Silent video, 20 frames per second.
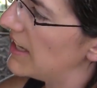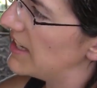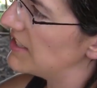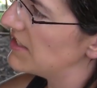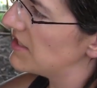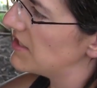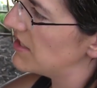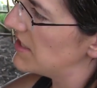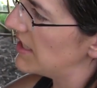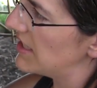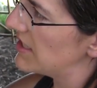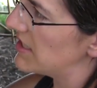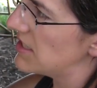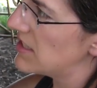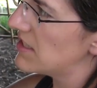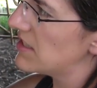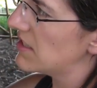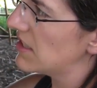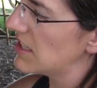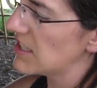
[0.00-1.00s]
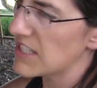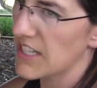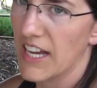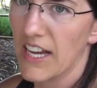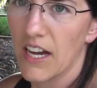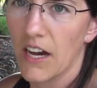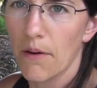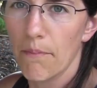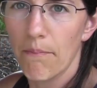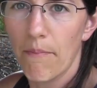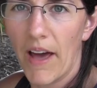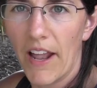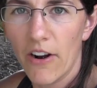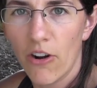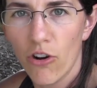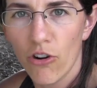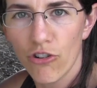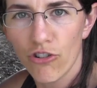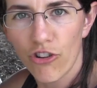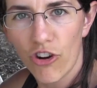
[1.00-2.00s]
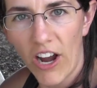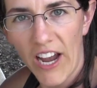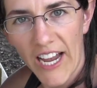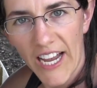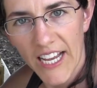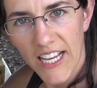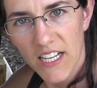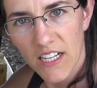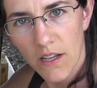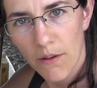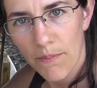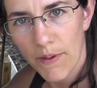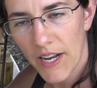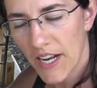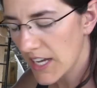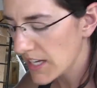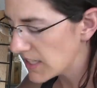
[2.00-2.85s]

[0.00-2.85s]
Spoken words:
is this, it's like a metal grate, but